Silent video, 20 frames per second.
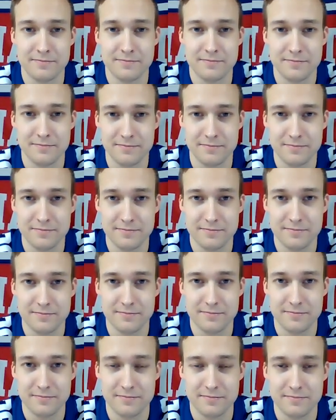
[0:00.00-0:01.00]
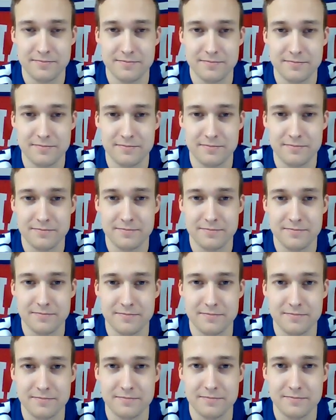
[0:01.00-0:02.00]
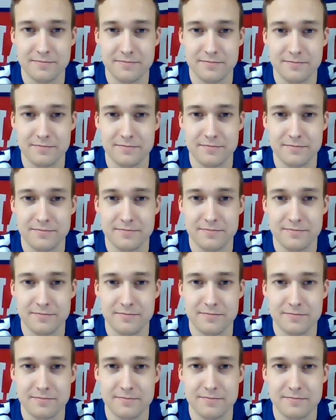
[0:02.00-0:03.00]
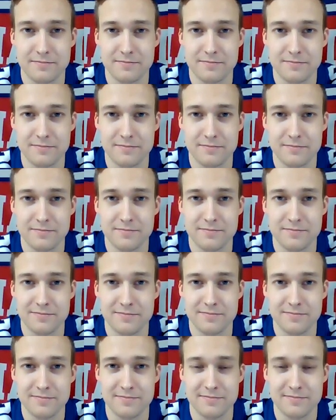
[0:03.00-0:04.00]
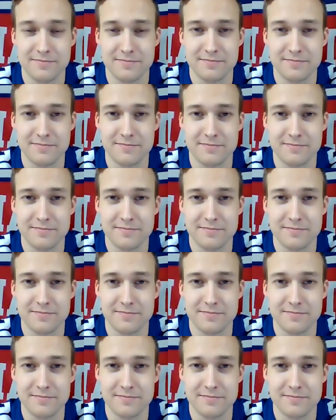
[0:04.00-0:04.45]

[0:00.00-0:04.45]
The person shown says nothing.